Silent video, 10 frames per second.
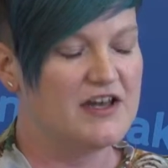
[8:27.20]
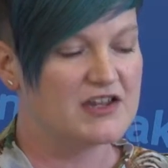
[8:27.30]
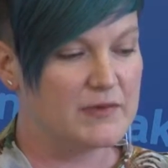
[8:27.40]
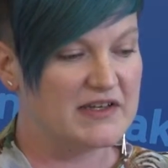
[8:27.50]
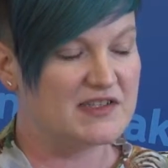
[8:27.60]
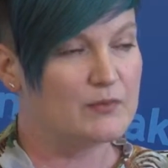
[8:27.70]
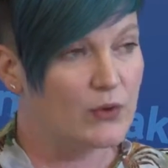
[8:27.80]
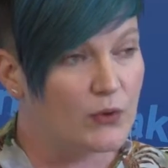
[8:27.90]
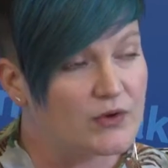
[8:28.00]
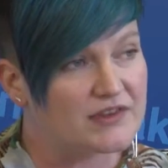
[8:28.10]
the most
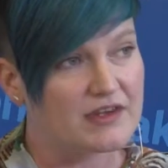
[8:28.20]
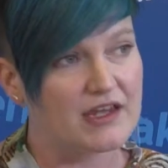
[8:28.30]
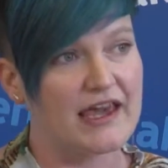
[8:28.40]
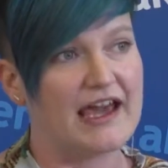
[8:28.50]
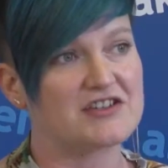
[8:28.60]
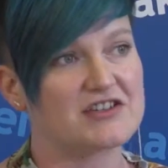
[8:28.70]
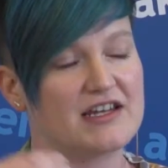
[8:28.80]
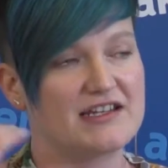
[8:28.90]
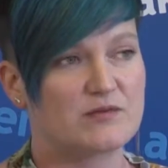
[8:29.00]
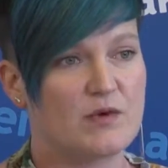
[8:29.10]
important thing
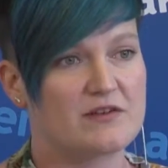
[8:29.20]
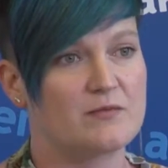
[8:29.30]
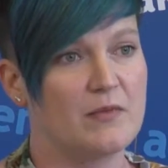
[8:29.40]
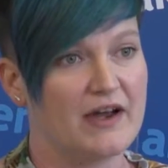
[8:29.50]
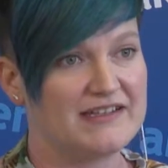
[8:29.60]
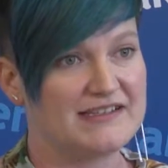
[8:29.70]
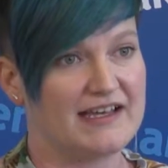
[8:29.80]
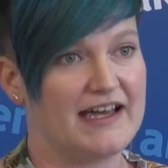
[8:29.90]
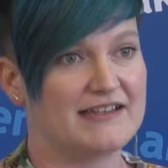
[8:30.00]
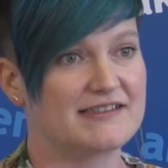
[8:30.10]
actually is one of
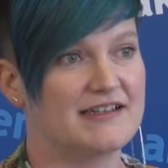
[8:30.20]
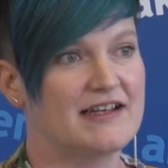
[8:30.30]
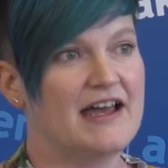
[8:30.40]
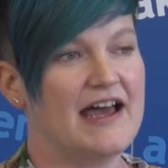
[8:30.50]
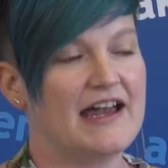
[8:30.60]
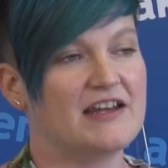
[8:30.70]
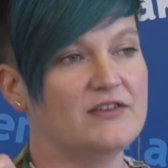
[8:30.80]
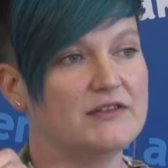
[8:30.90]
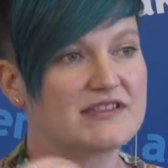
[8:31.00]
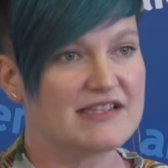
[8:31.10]
mindsets. And
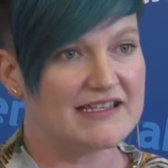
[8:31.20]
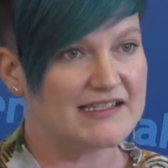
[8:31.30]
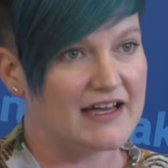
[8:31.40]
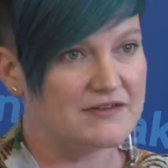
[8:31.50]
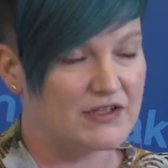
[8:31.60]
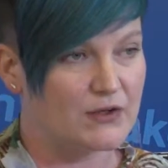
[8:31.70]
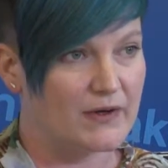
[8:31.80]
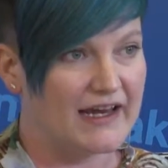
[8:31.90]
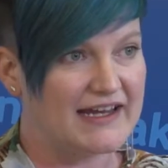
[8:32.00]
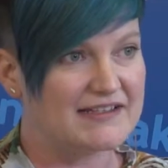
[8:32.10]
if you set out to
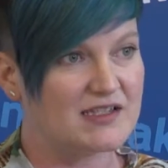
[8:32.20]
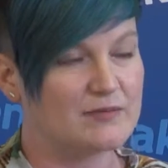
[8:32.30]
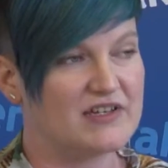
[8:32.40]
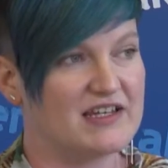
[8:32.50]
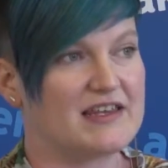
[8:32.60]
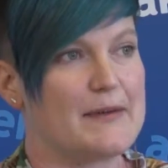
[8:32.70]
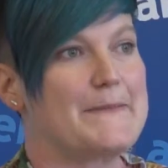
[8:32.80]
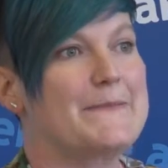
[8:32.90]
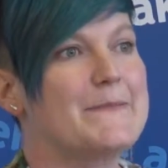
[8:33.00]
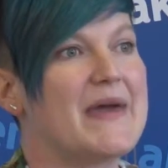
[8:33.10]
create something that
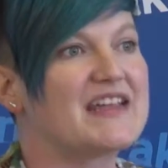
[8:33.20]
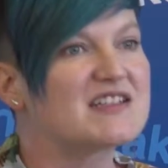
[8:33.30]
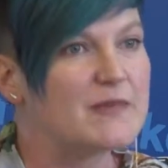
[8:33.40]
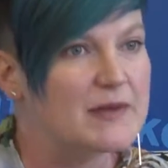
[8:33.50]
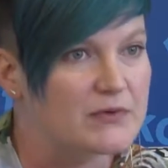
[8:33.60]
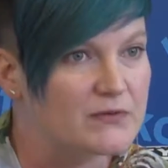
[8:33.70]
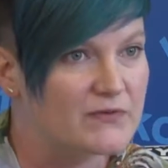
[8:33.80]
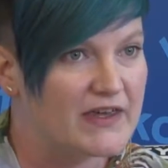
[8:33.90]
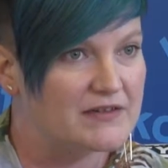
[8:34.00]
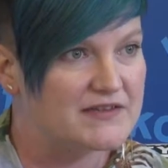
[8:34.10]
makes people
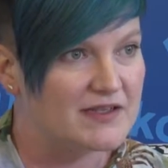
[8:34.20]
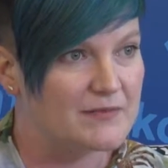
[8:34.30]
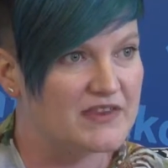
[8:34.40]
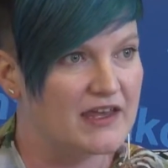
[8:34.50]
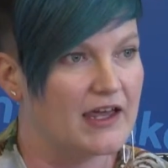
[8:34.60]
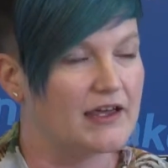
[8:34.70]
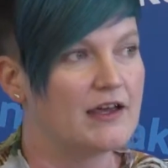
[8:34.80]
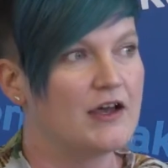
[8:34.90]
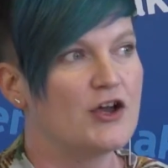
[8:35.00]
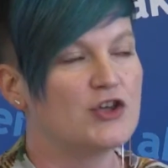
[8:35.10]
feel something,
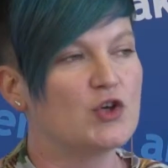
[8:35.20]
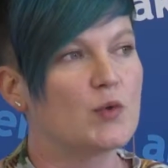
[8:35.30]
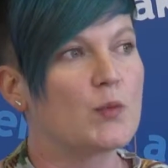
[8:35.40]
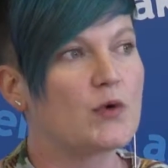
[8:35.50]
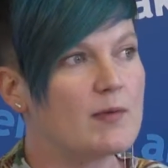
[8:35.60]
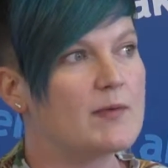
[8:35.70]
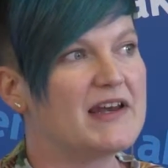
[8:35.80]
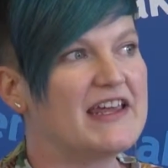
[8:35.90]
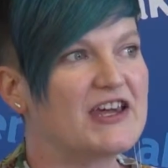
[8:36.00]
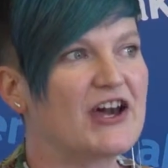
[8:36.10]
you'll
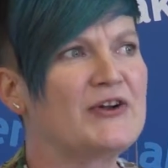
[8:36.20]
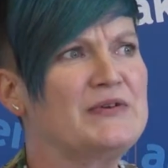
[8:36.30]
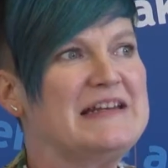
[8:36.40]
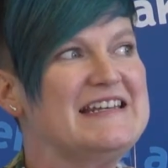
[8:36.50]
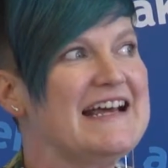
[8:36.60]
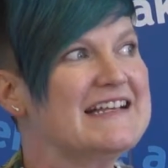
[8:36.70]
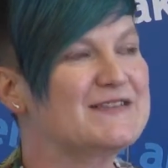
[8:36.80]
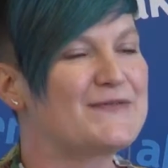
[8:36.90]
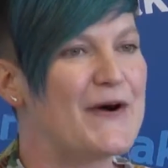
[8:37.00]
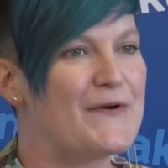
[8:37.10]
probably go
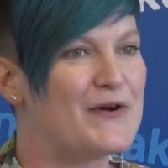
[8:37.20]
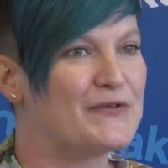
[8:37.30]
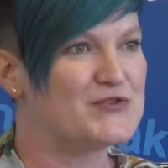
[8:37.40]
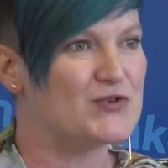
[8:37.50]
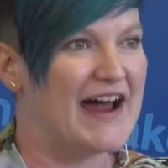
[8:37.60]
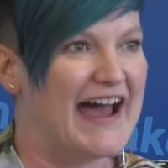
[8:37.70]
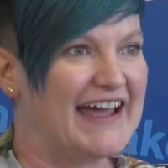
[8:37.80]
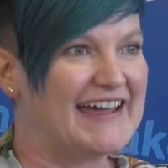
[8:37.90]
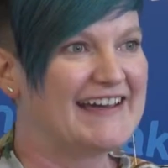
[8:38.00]
less far off track